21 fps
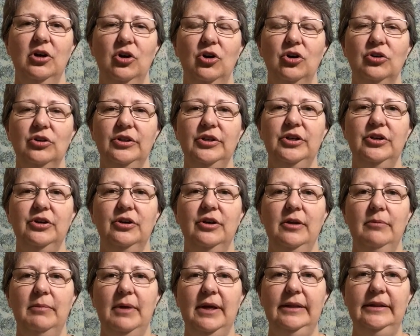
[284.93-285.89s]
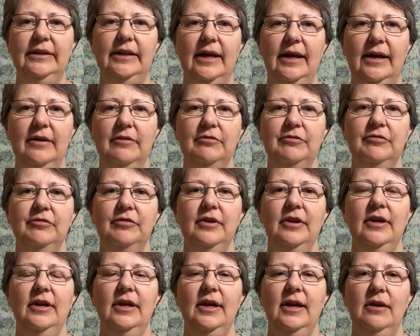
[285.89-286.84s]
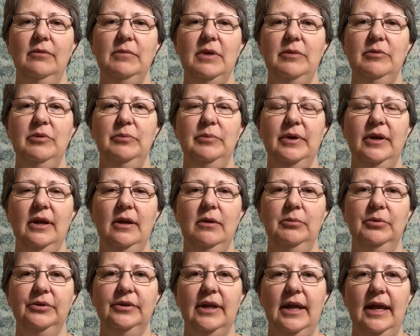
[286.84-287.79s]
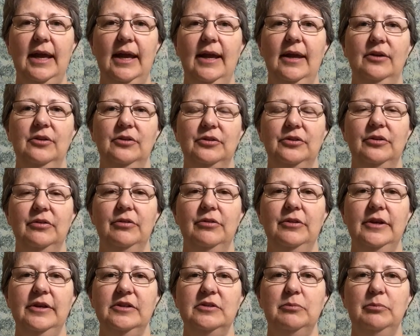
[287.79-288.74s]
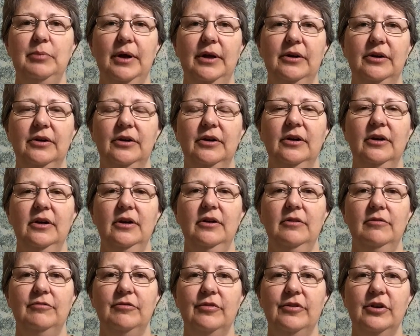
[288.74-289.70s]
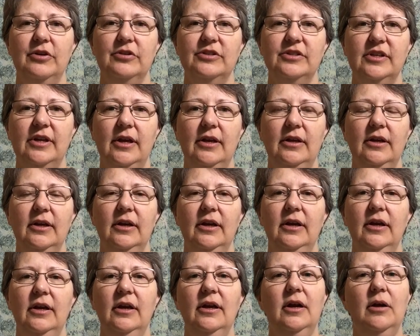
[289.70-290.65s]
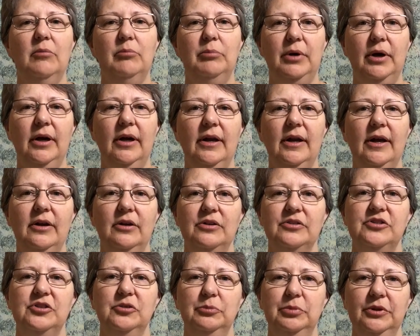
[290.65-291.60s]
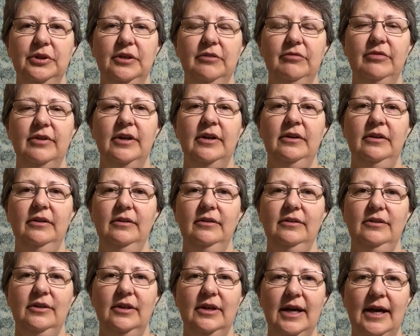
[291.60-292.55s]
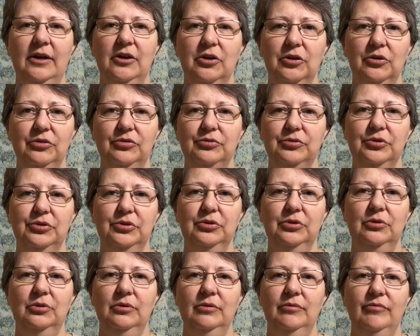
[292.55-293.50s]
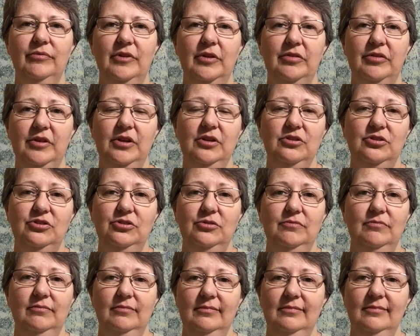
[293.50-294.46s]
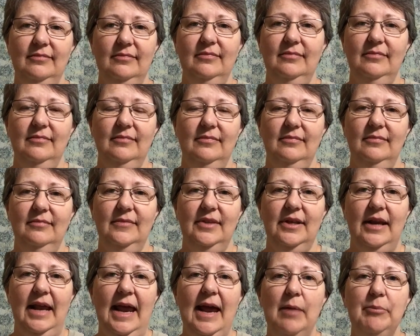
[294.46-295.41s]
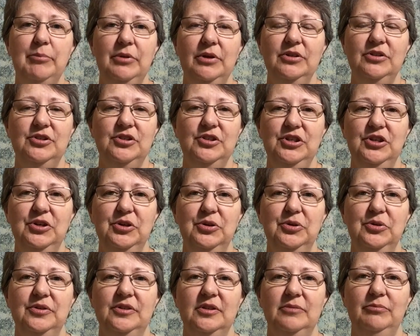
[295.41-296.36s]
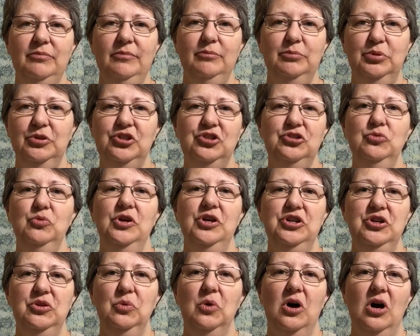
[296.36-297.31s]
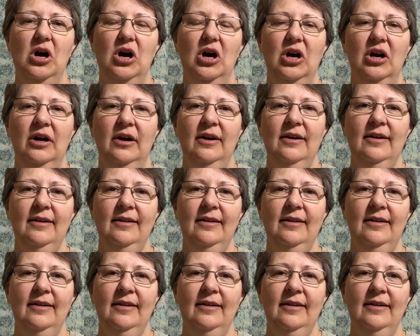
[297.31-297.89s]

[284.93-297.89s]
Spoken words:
earlier in my life and maybe been able to handle things better for their sake. But I also believe that you got to go through the things that happened to you to put you where you are.